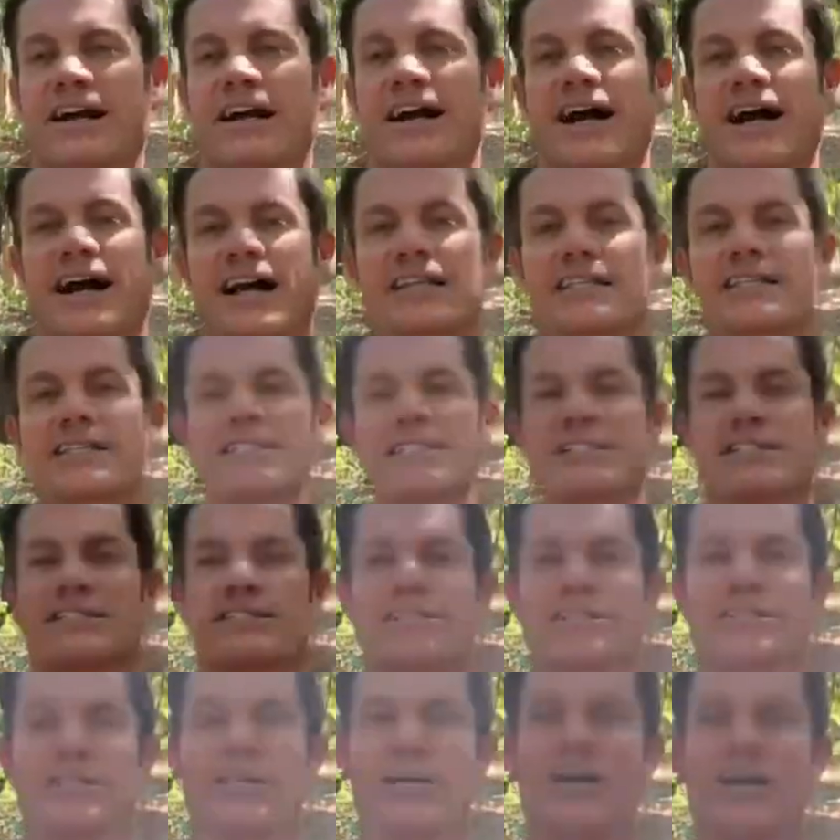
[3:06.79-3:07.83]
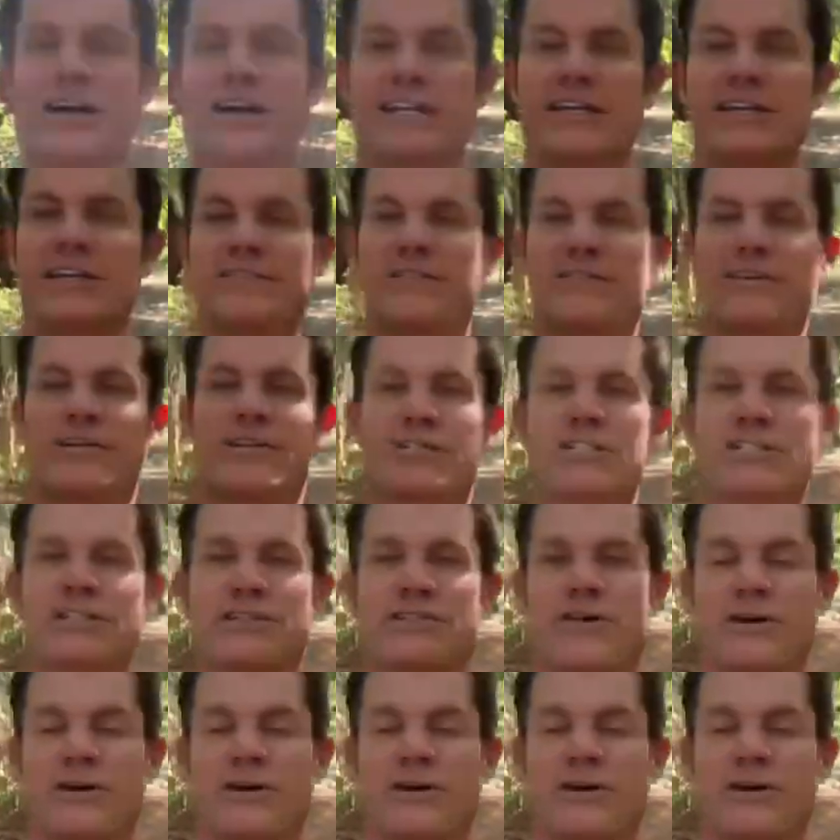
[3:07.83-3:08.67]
I listened to the audio version of